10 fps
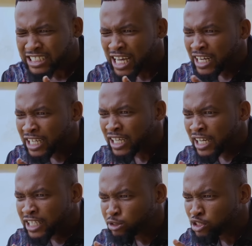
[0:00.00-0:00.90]
this
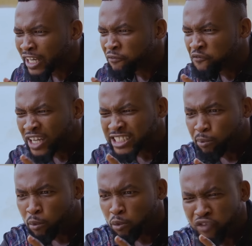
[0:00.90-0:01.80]

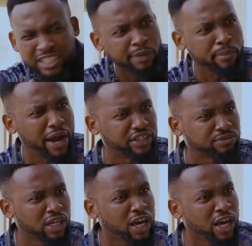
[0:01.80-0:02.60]
Virgin Mary.